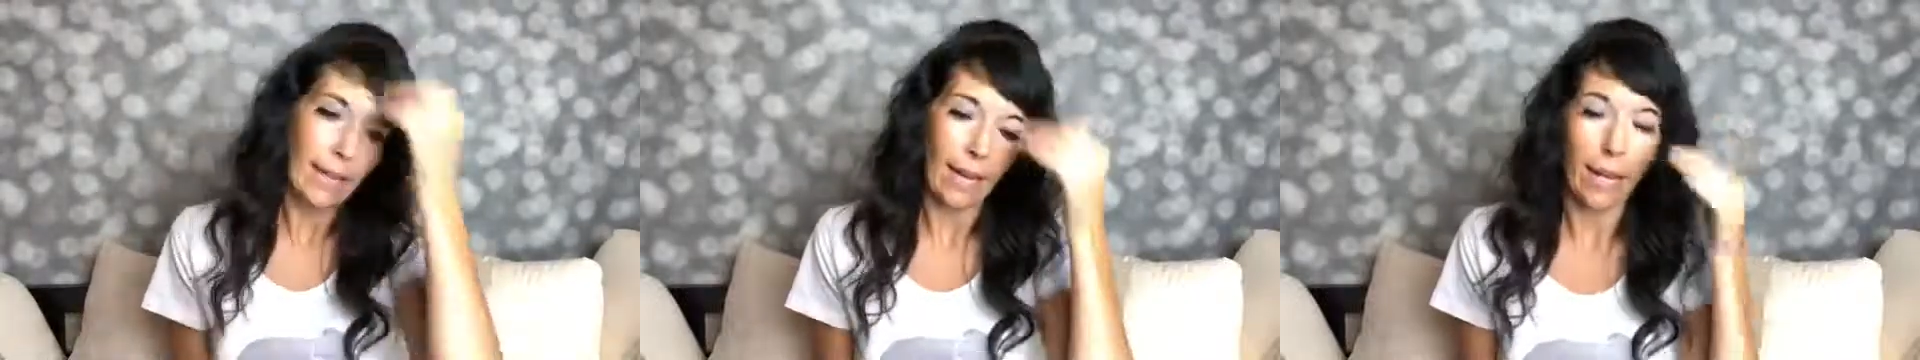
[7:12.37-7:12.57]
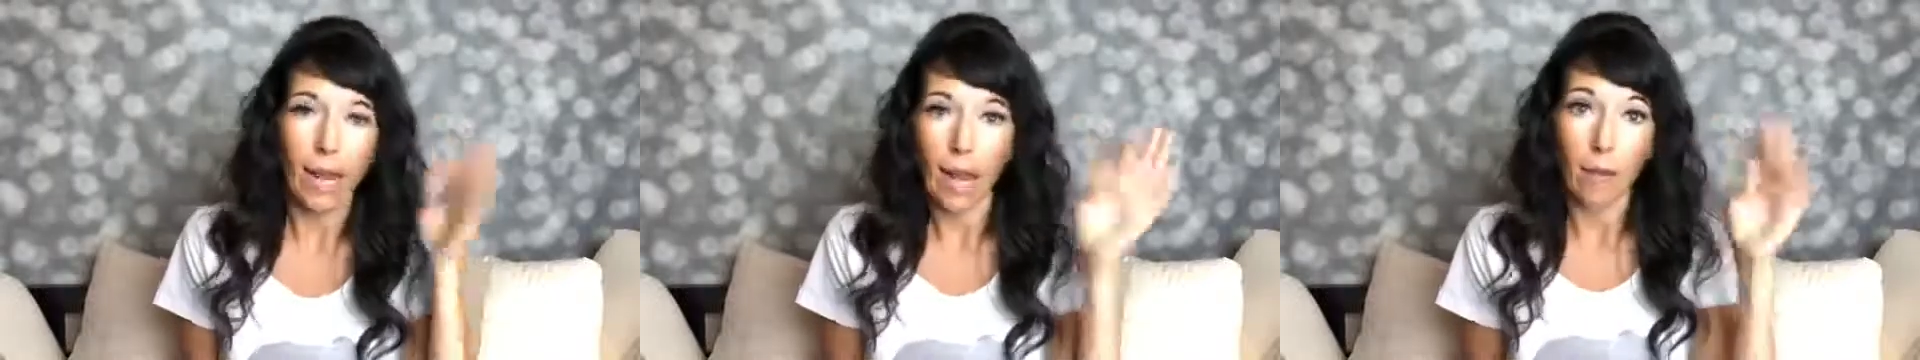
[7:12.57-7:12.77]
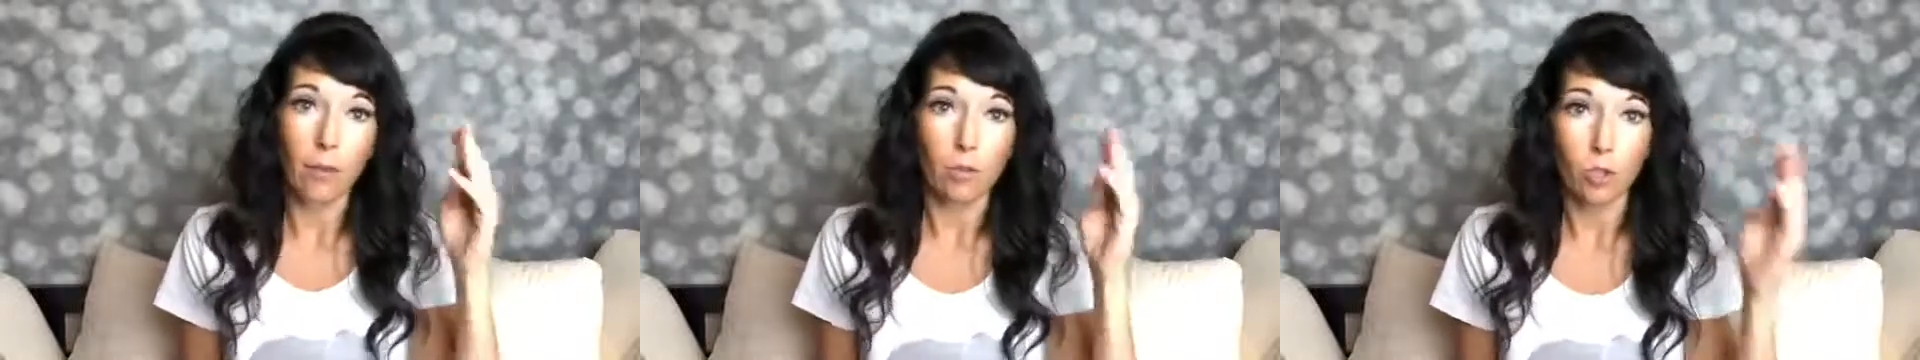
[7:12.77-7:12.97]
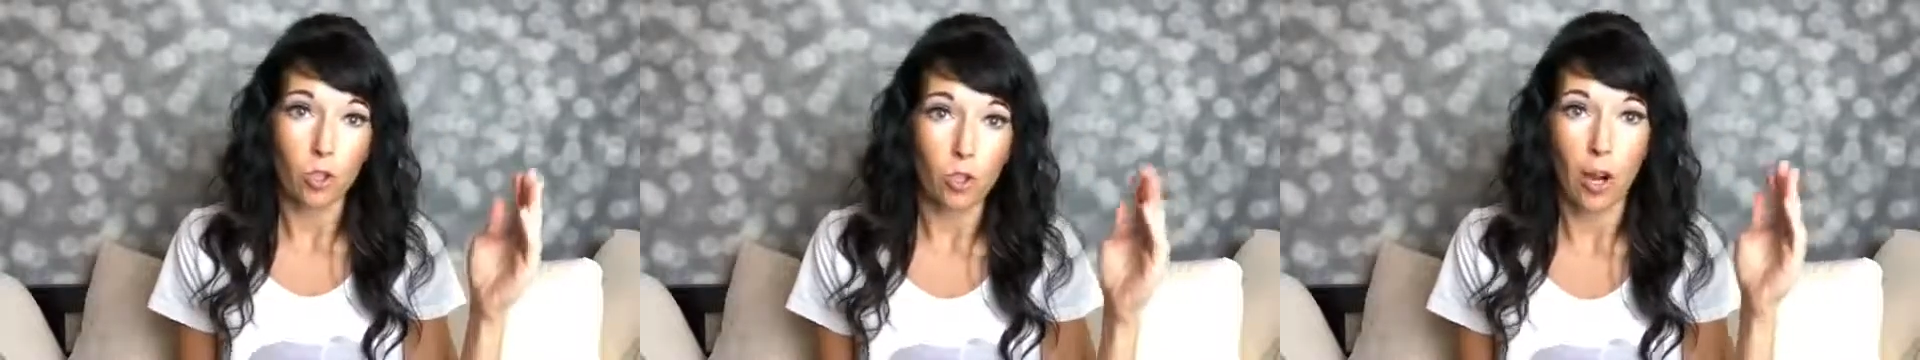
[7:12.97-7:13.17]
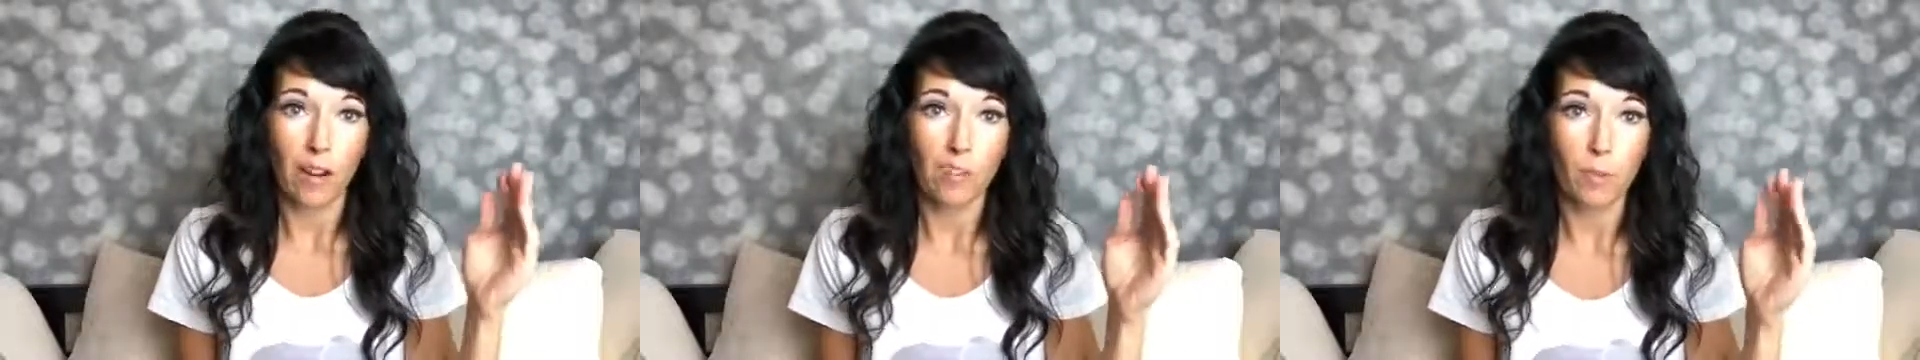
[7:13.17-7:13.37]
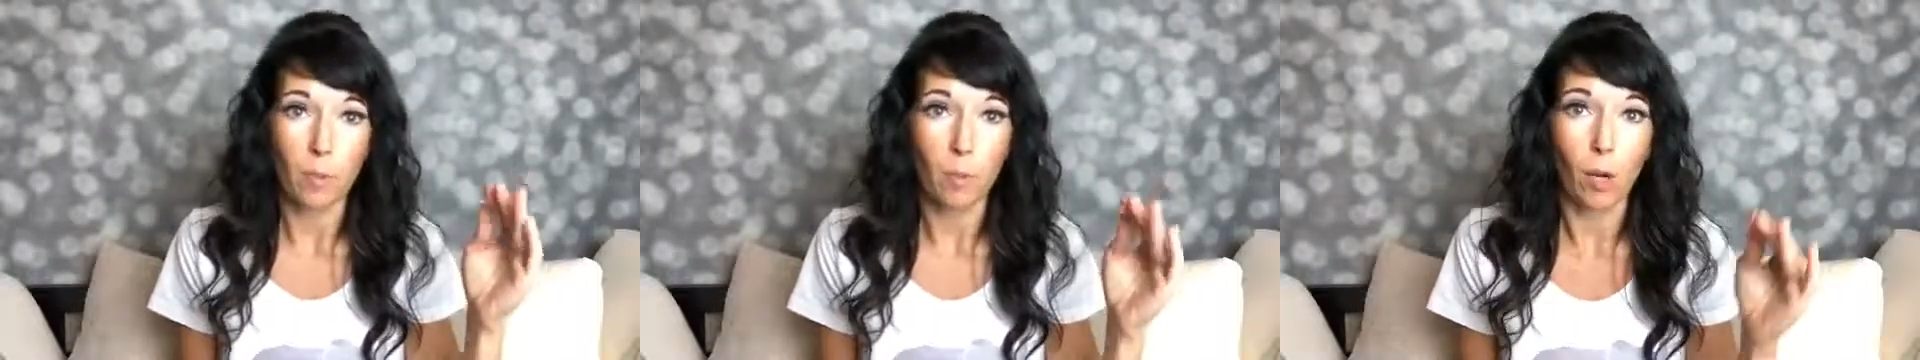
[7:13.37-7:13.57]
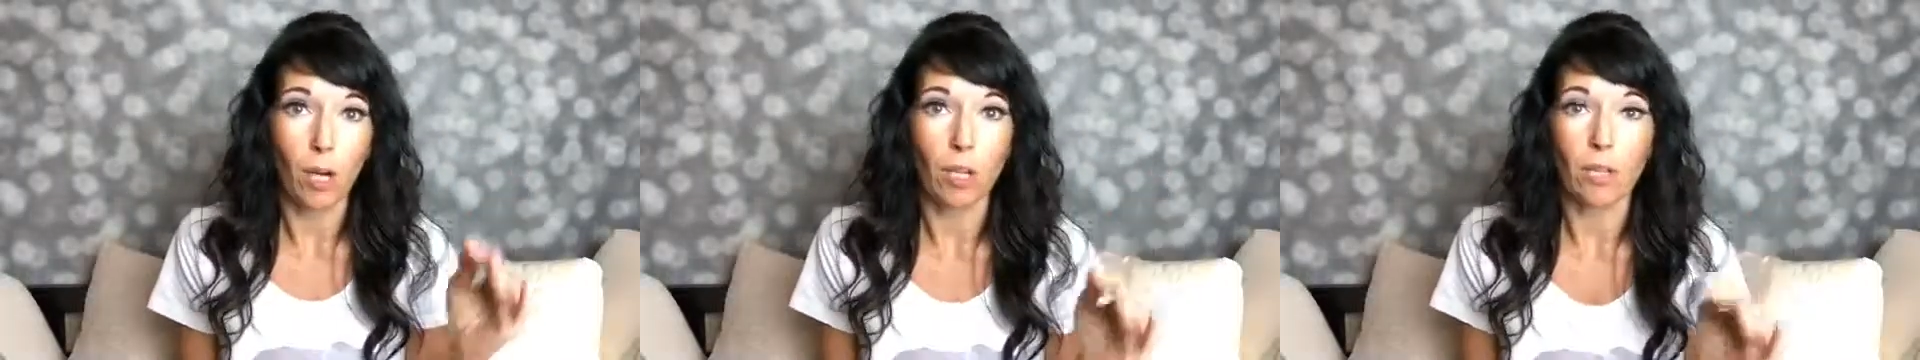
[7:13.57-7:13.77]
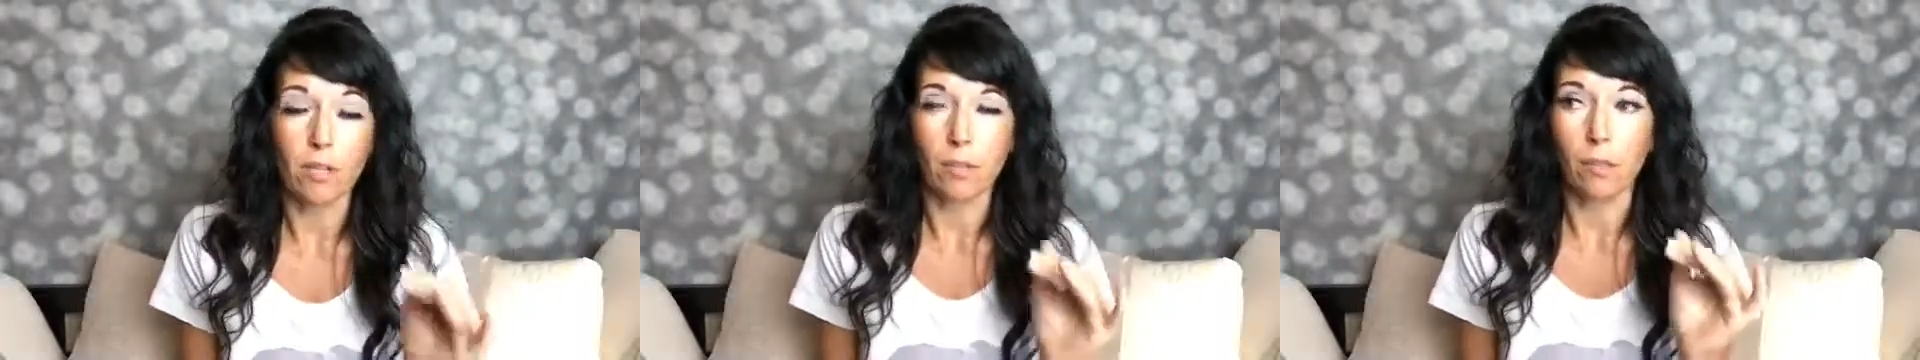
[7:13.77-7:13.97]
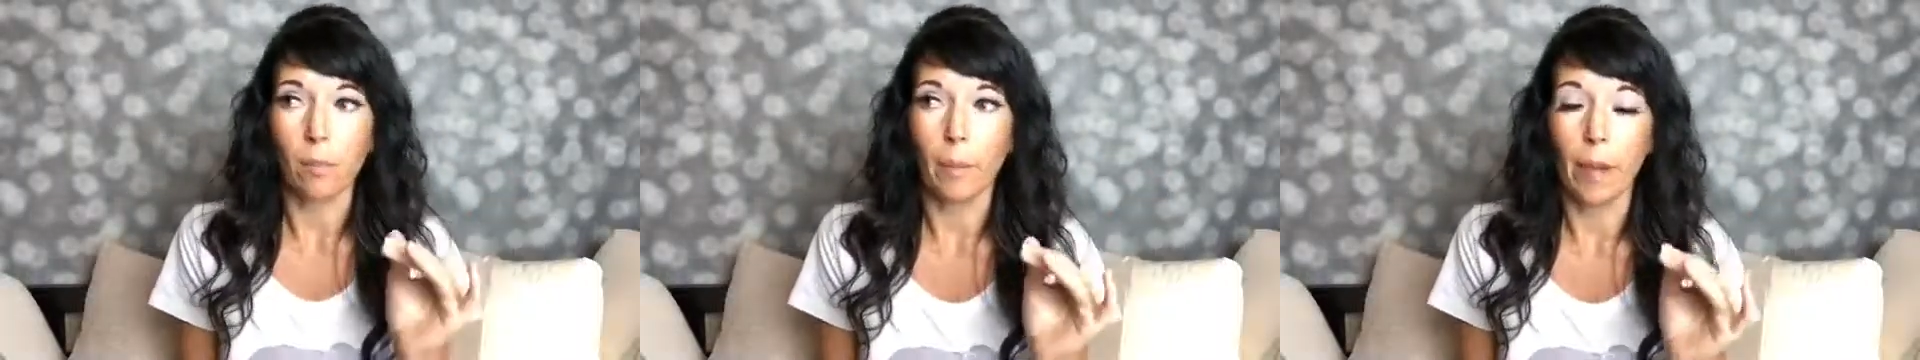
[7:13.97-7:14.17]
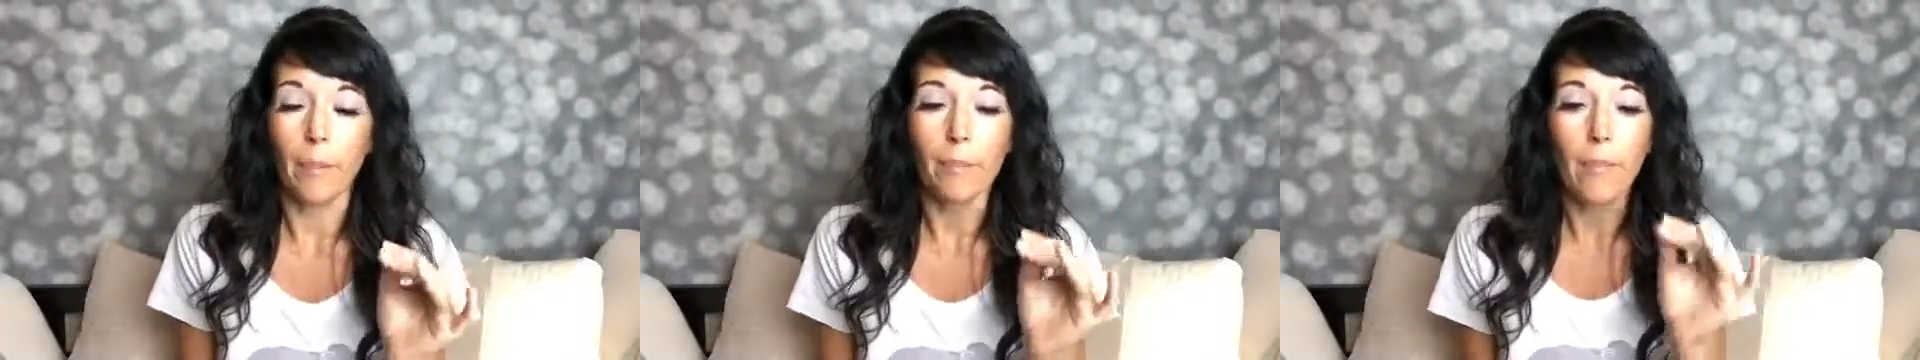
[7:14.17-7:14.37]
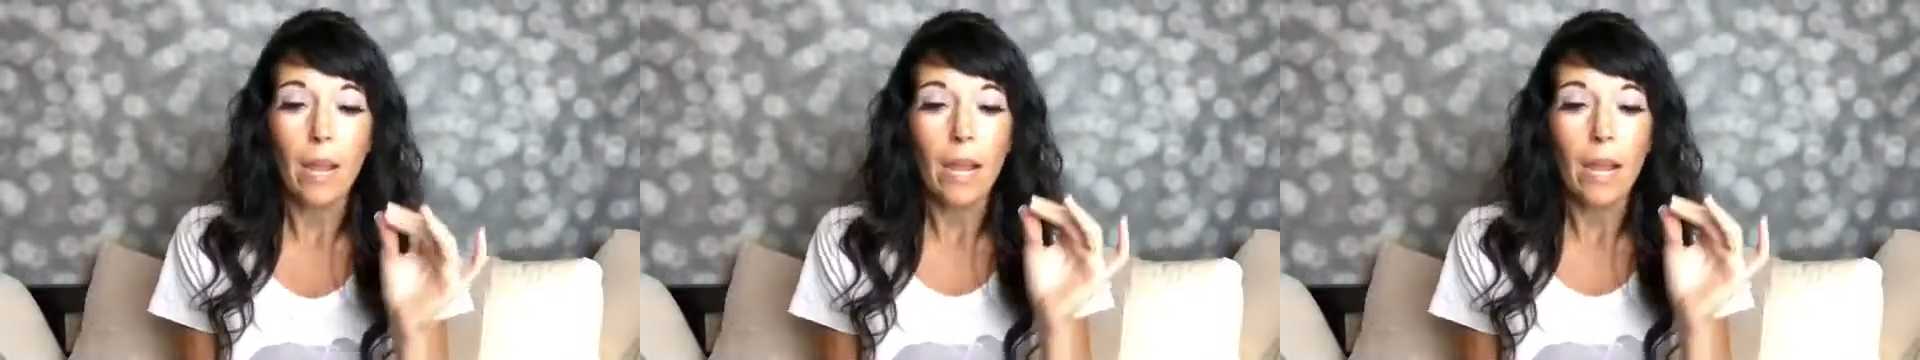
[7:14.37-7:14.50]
kind of drives me bonkers a little bit,